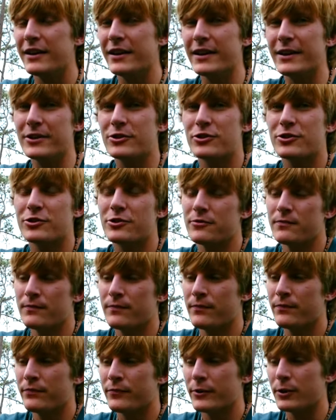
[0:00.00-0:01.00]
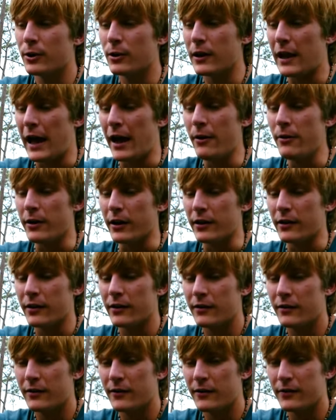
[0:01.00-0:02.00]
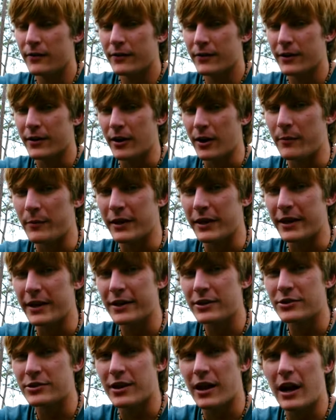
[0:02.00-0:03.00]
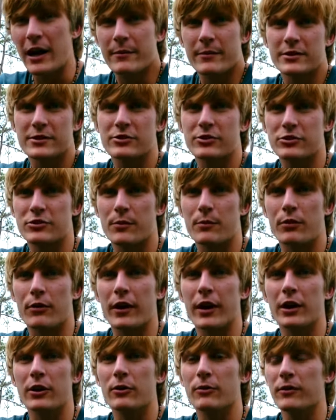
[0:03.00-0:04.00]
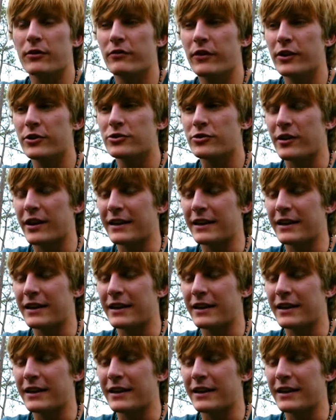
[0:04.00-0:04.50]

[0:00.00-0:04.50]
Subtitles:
each little outing. You mean, each time is just a brand new adventure.